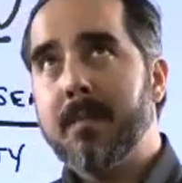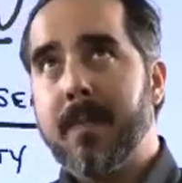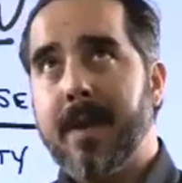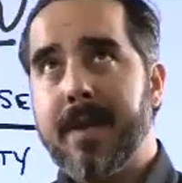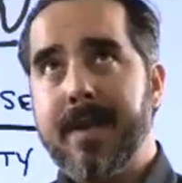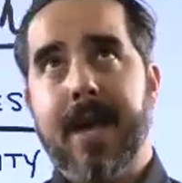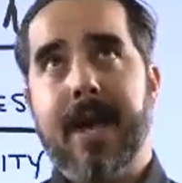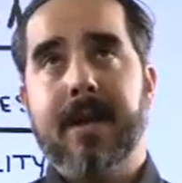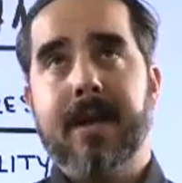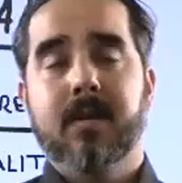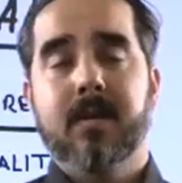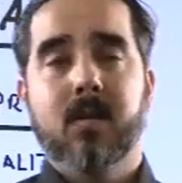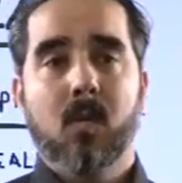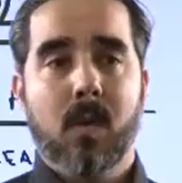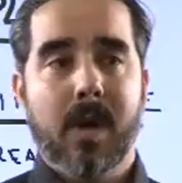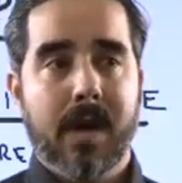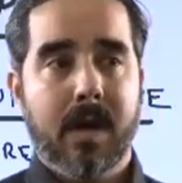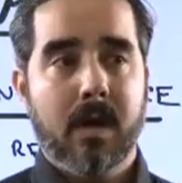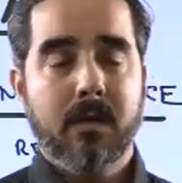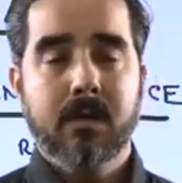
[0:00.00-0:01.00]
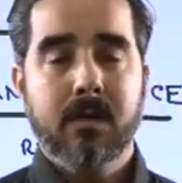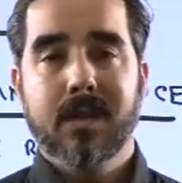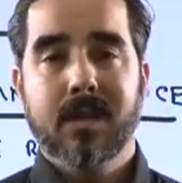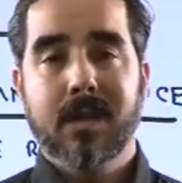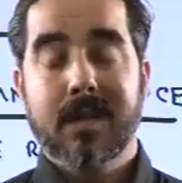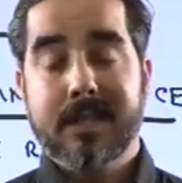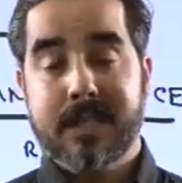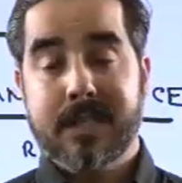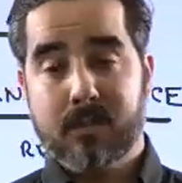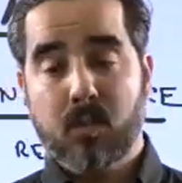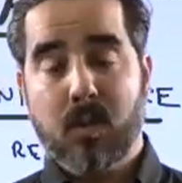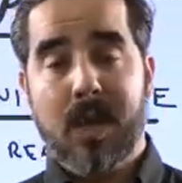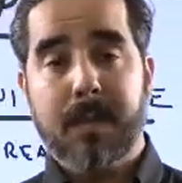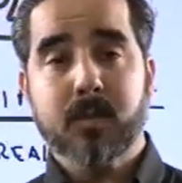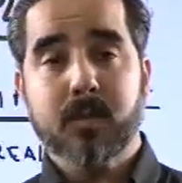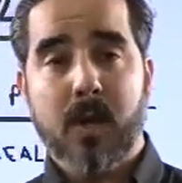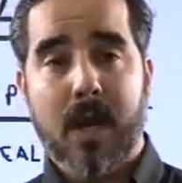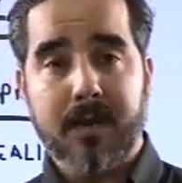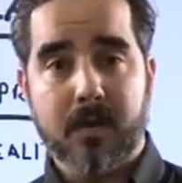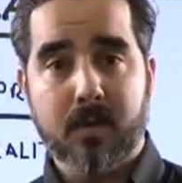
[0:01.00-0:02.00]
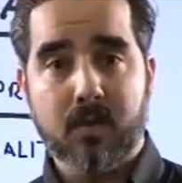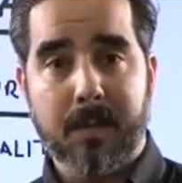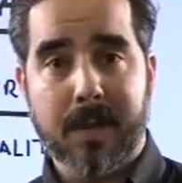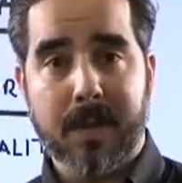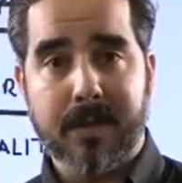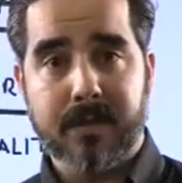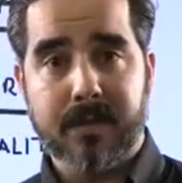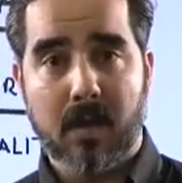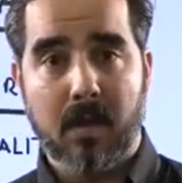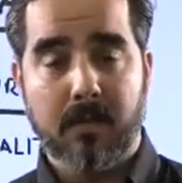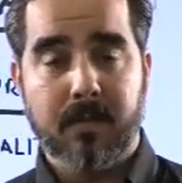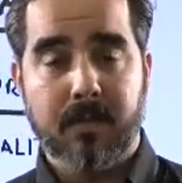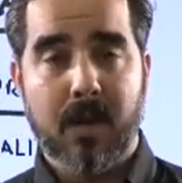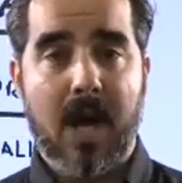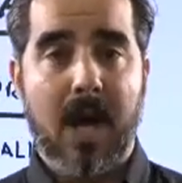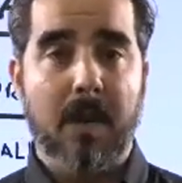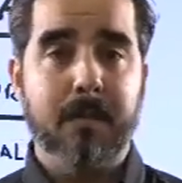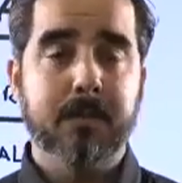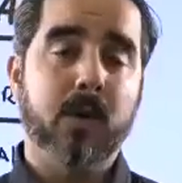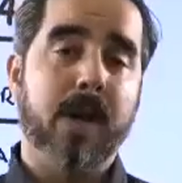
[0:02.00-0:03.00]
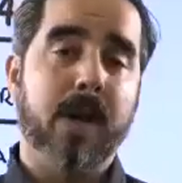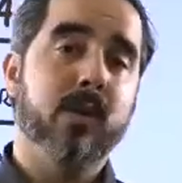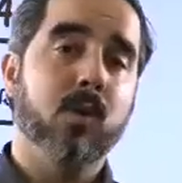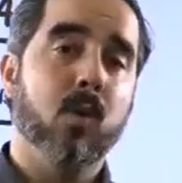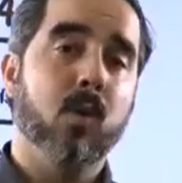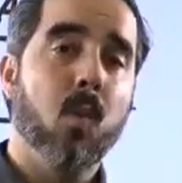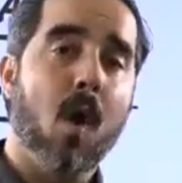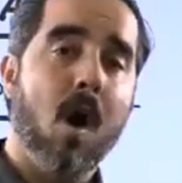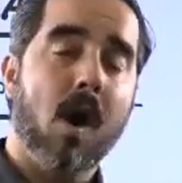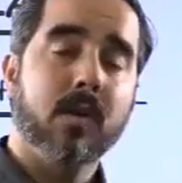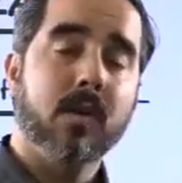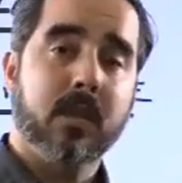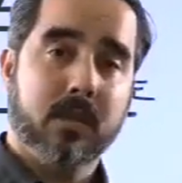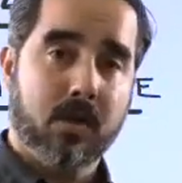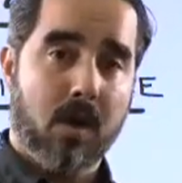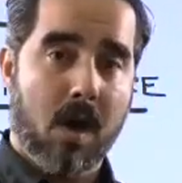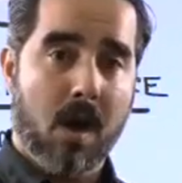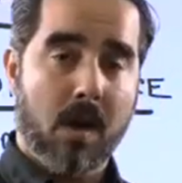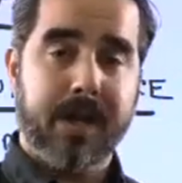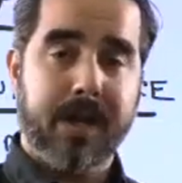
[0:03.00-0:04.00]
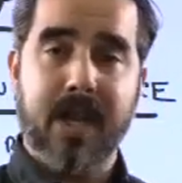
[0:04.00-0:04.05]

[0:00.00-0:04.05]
by that? Well, this is what I'm trying to do myself. I'm trying to walk the talk